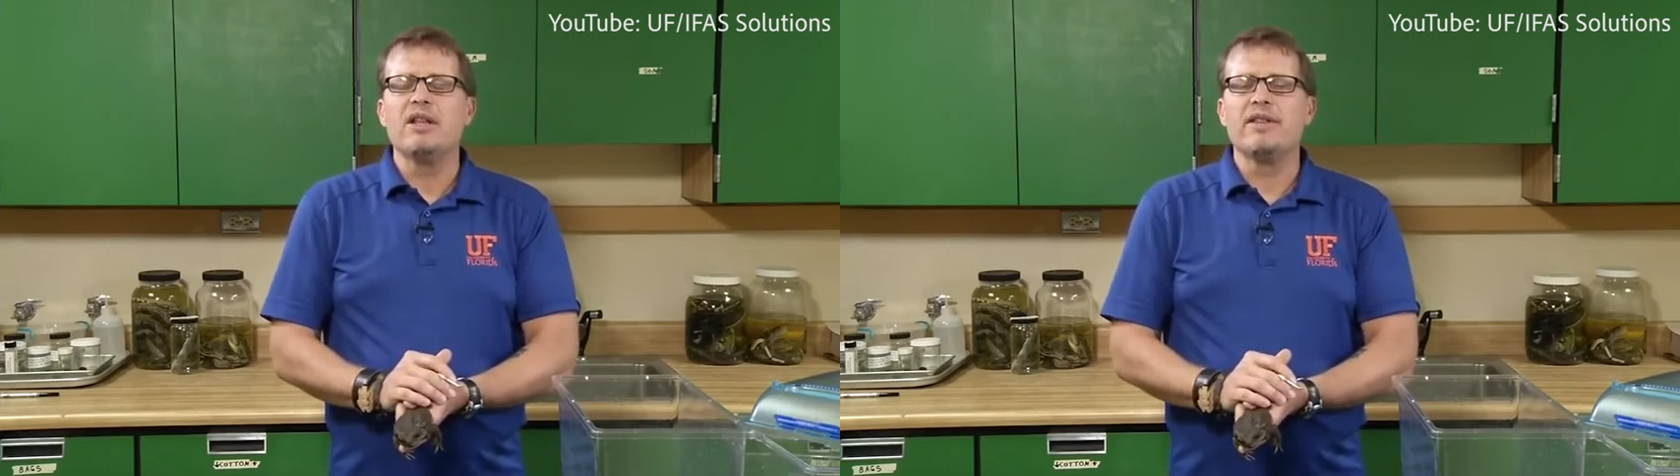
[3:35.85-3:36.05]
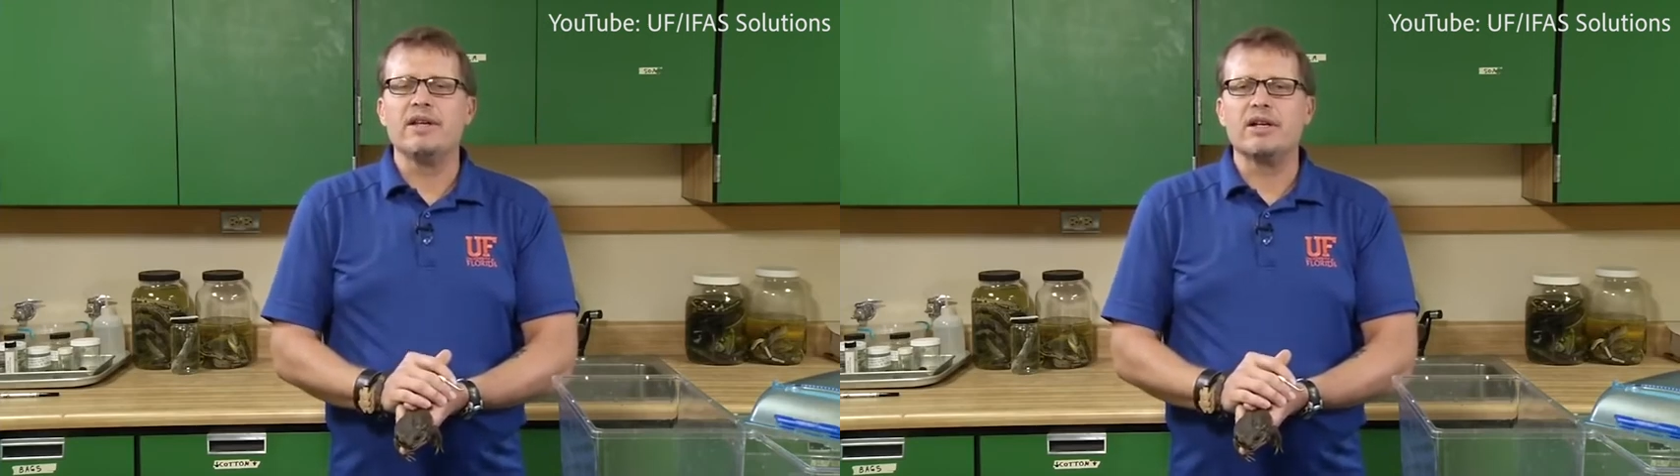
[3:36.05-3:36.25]

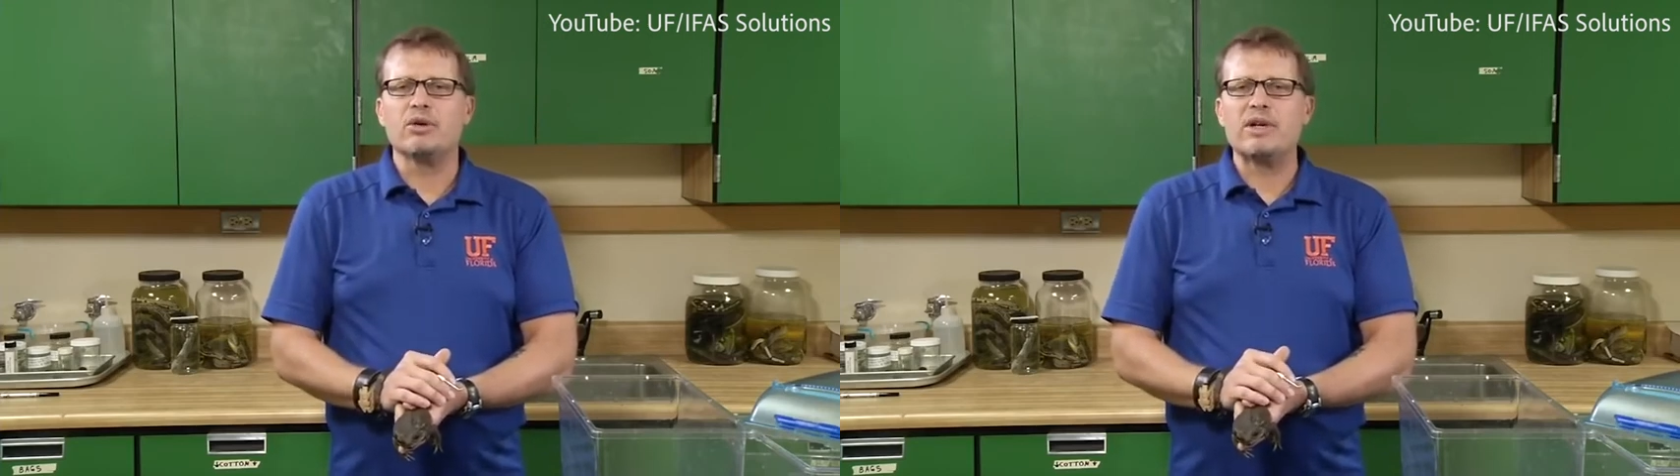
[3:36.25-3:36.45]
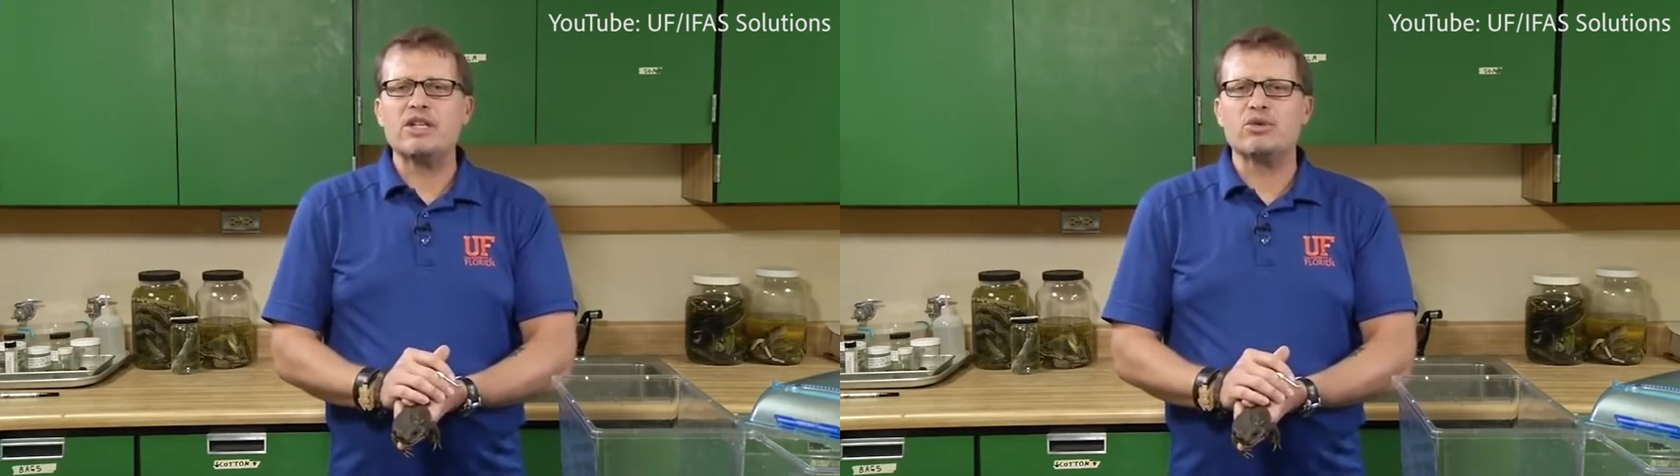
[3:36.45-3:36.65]
the
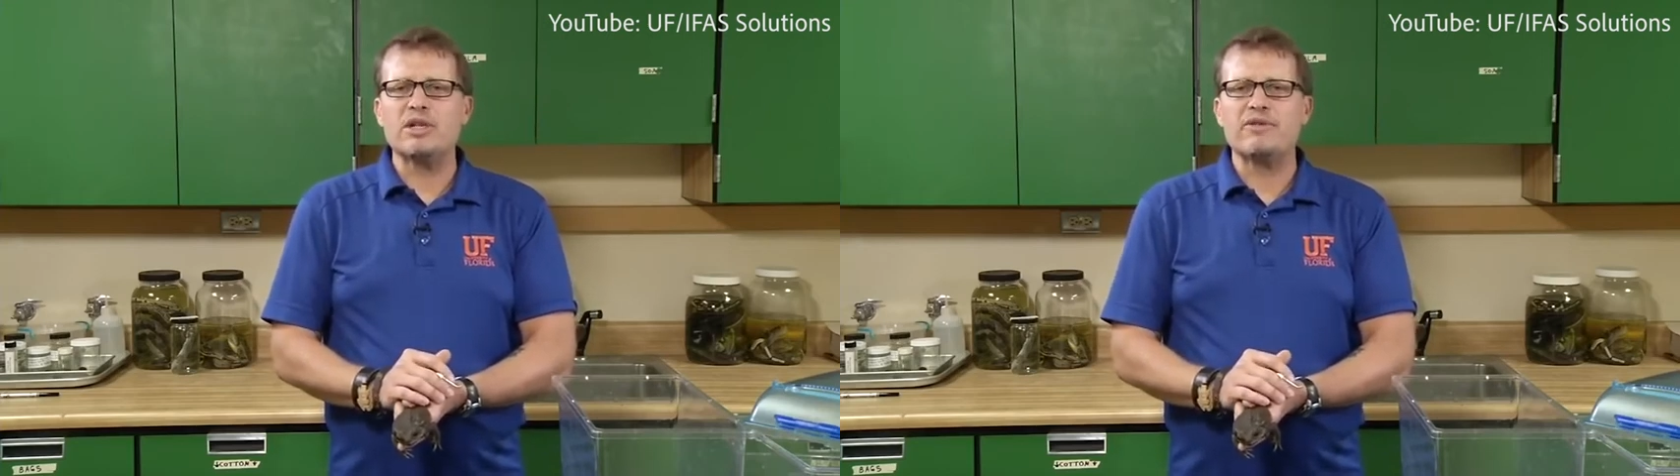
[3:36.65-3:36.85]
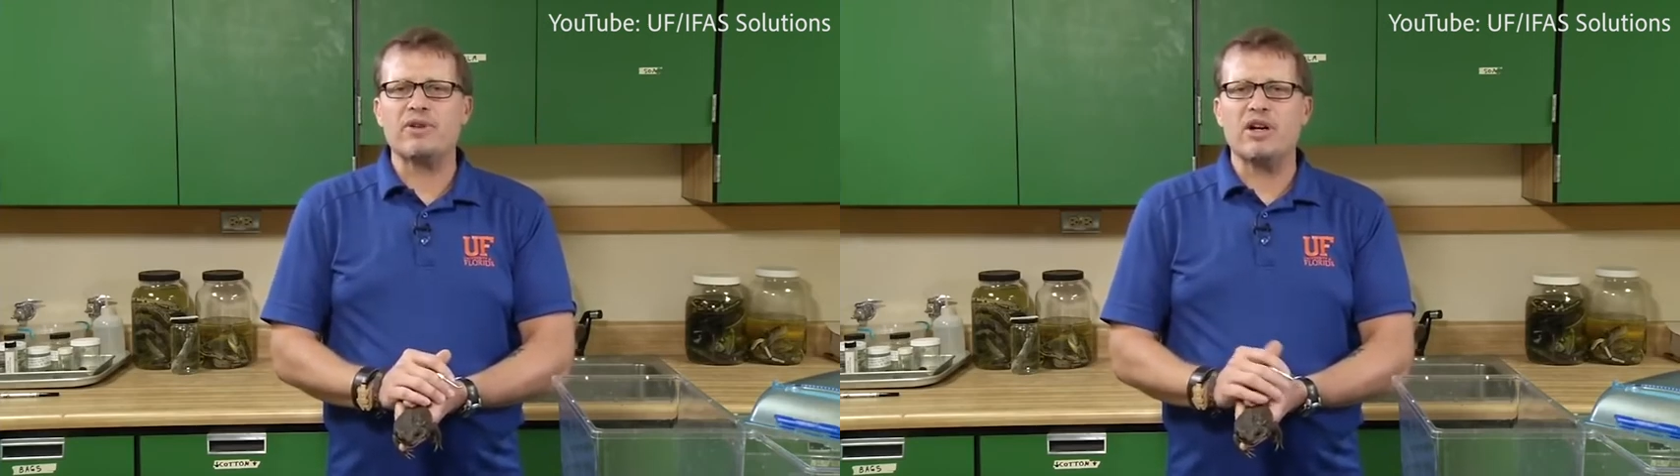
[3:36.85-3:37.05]
green
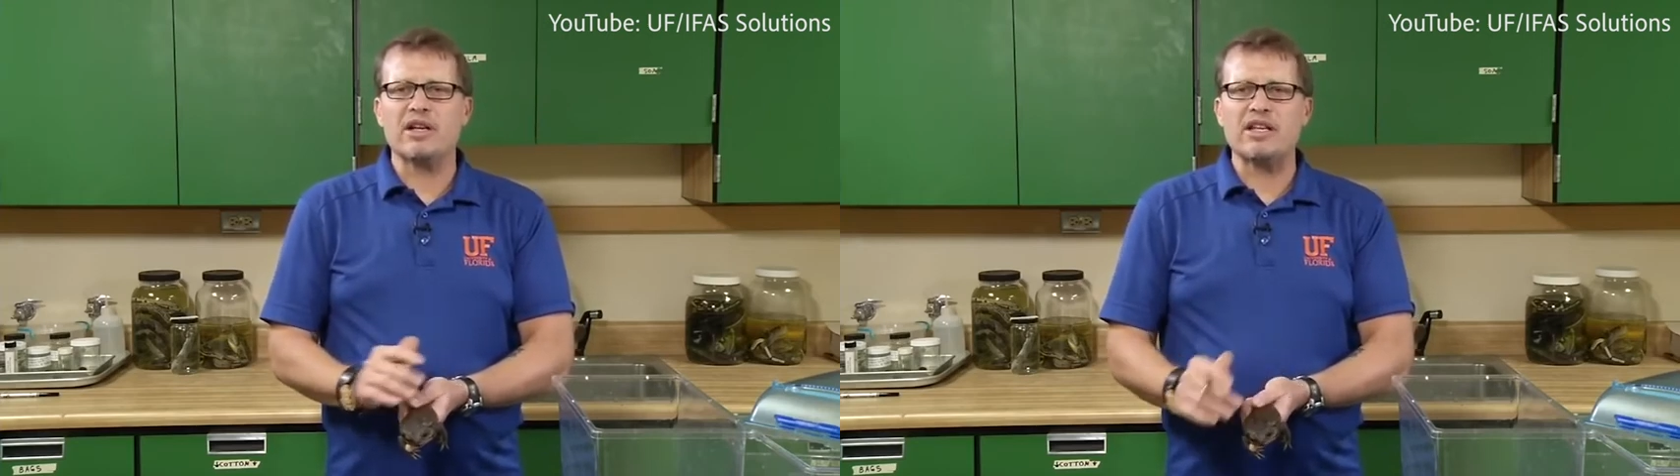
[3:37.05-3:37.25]
tree frog,